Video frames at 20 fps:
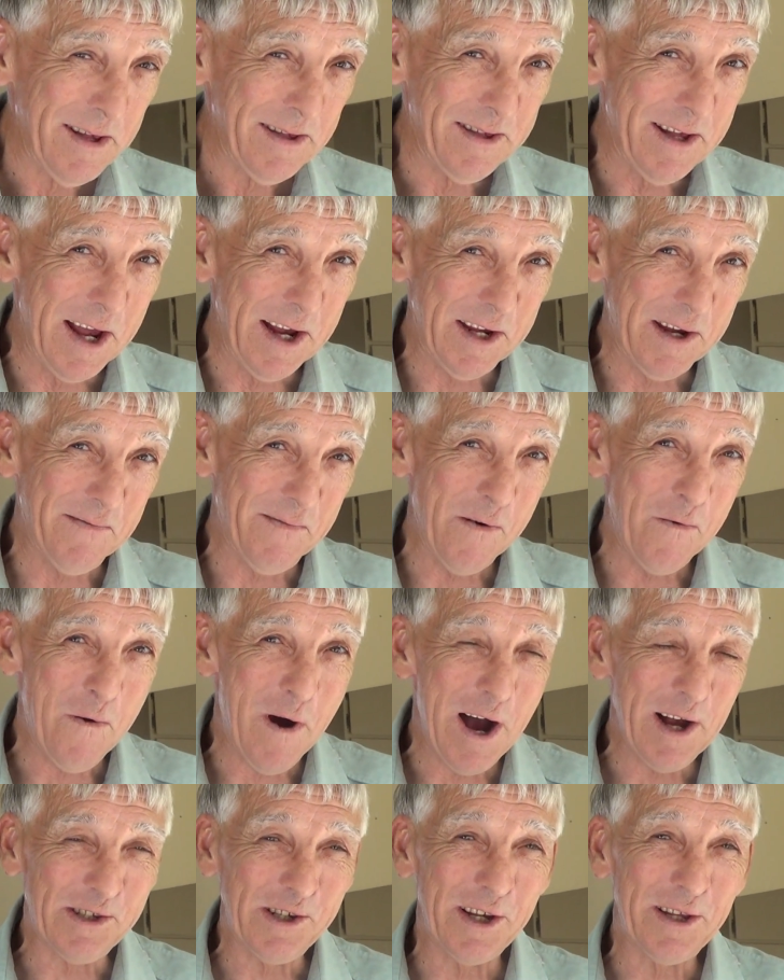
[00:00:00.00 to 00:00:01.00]
Thank you for
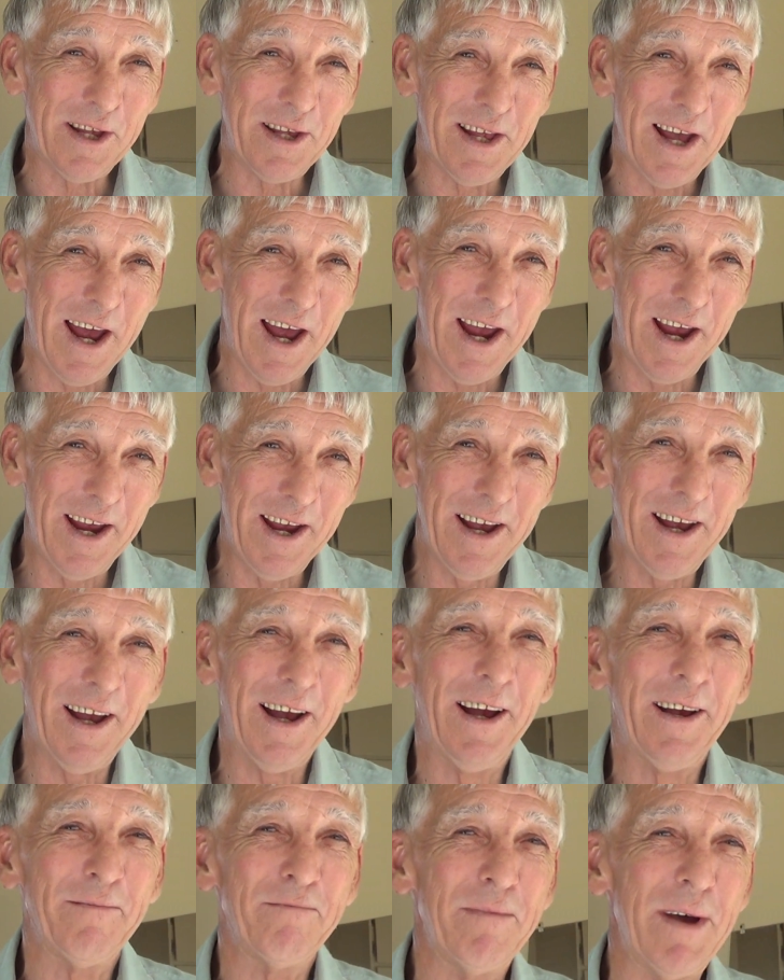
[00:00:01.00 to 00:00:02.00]
watching today.
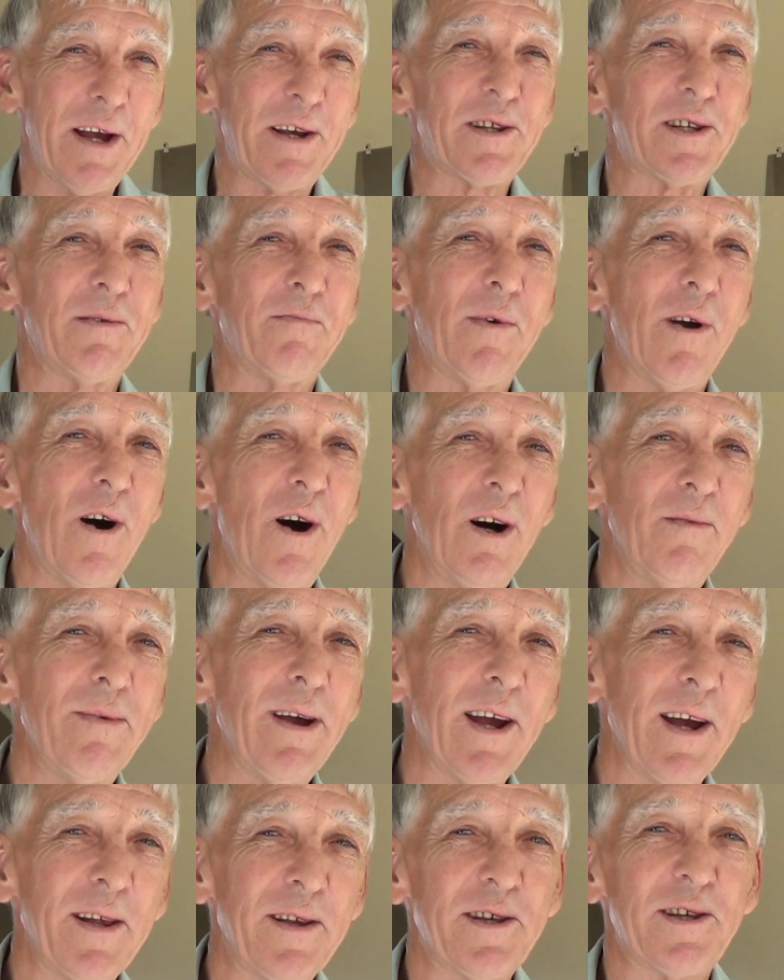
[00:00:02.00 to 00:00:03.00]
Make some
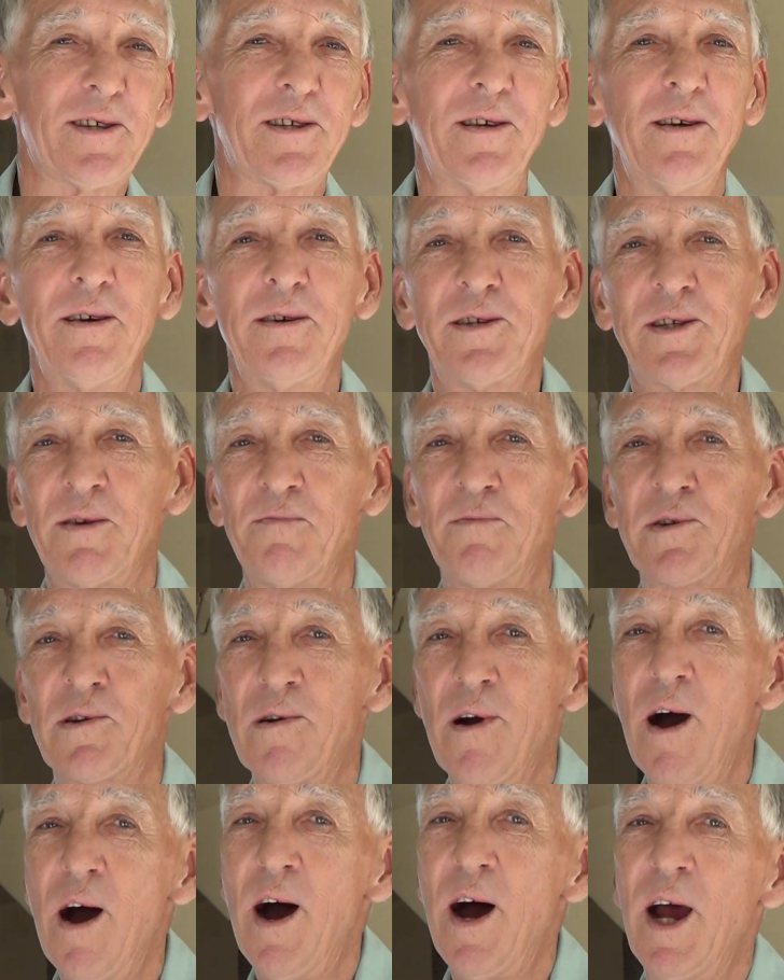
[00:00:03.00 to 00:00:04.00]
comments,
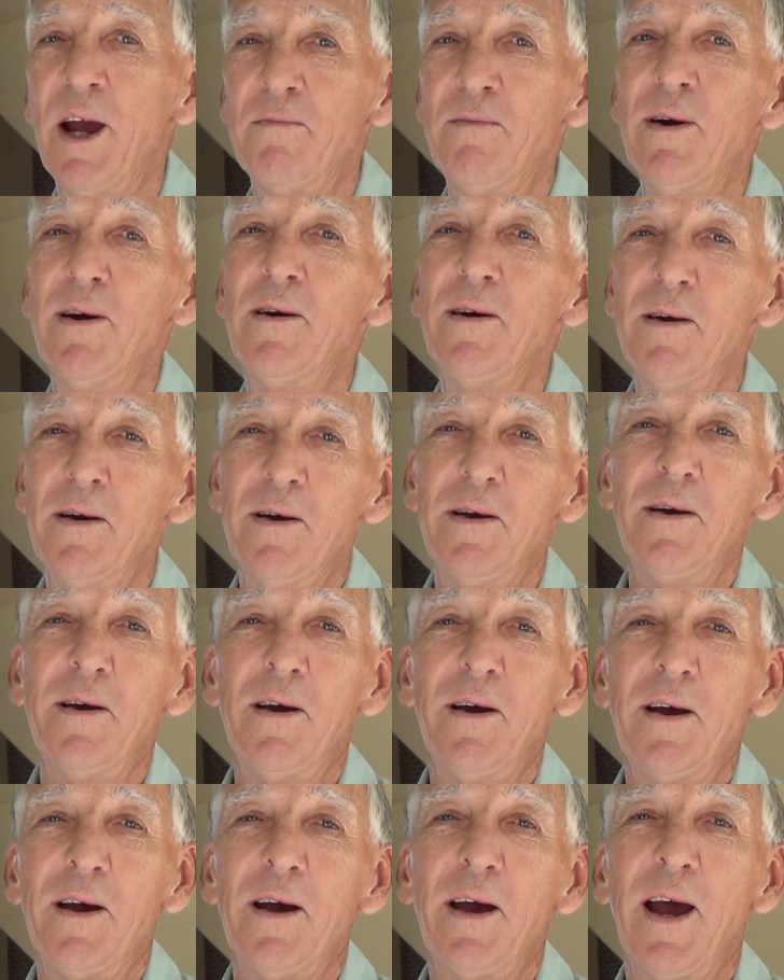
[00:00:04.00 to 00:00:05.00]
subscribe,
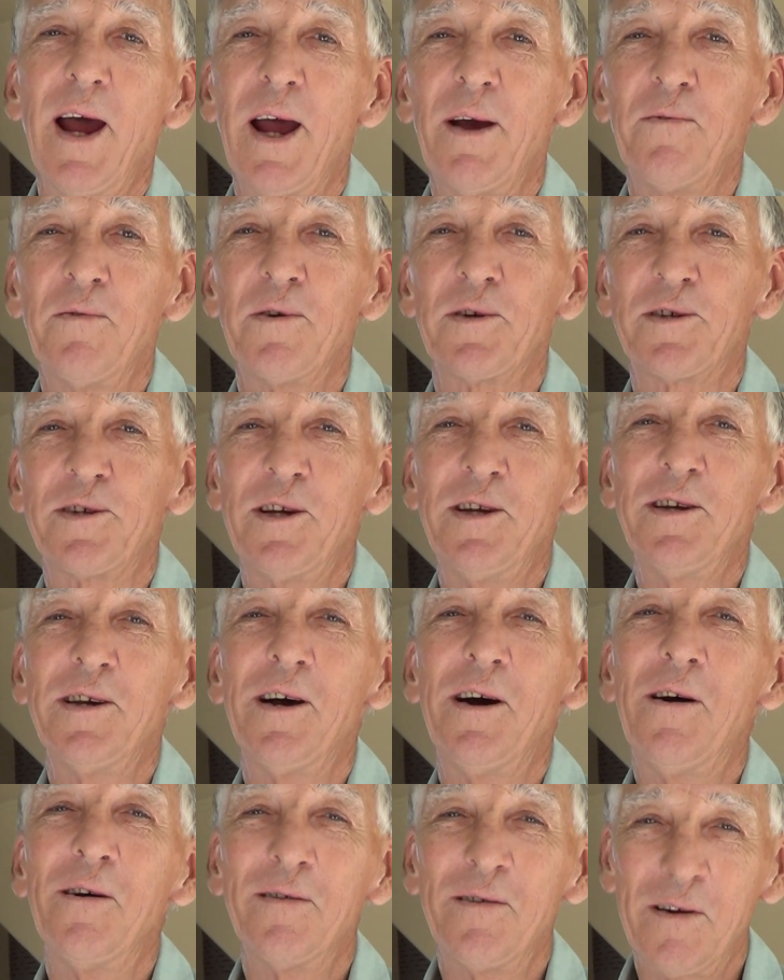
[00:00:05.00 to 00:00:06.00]
and we'll see you
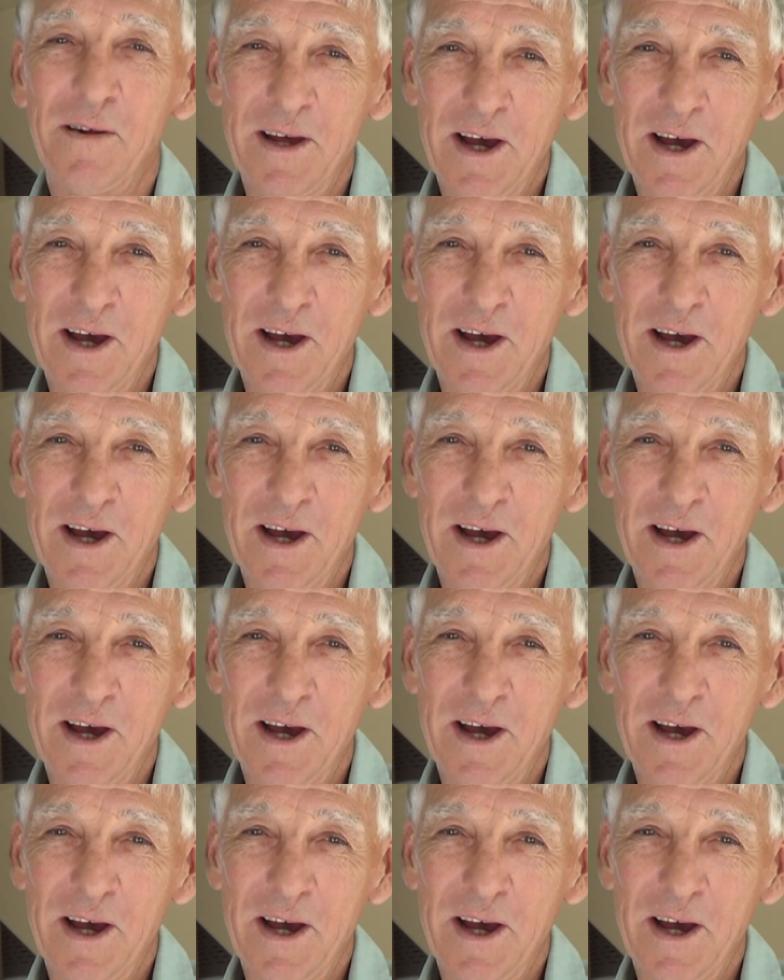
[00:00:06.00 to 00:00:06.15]
on our